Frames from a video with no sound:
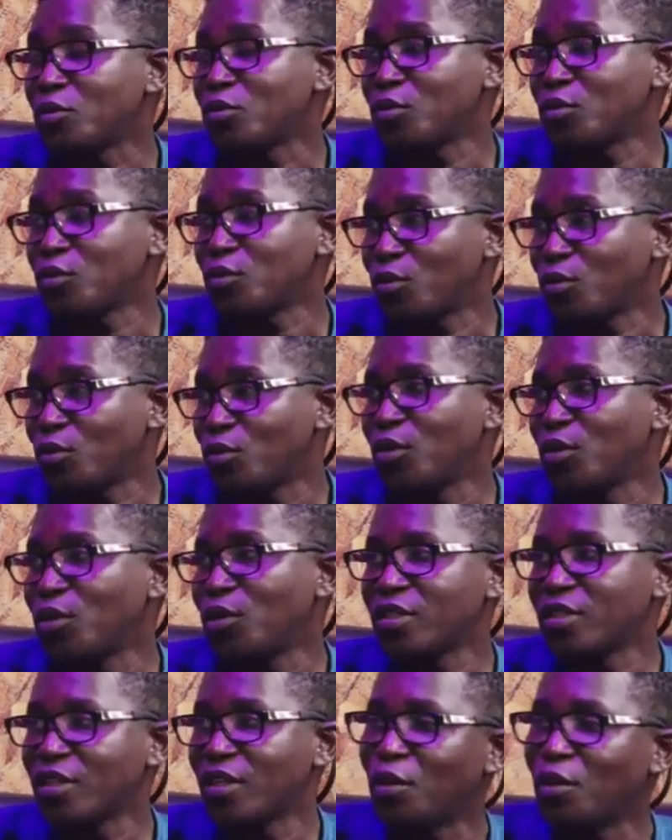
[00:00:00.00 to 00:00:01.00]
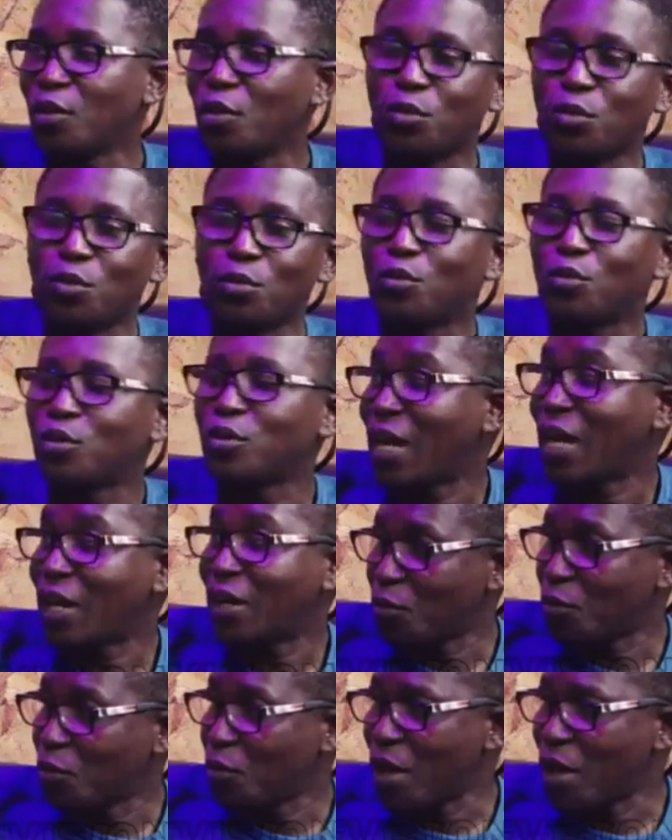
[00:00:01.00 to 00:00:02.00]
to scale through that
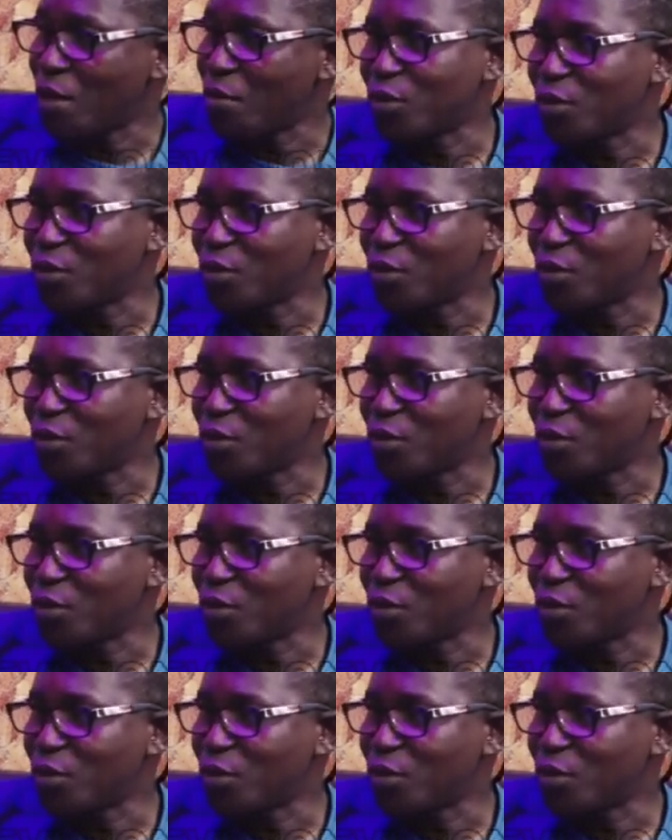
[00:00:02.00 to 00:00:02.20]
requirement.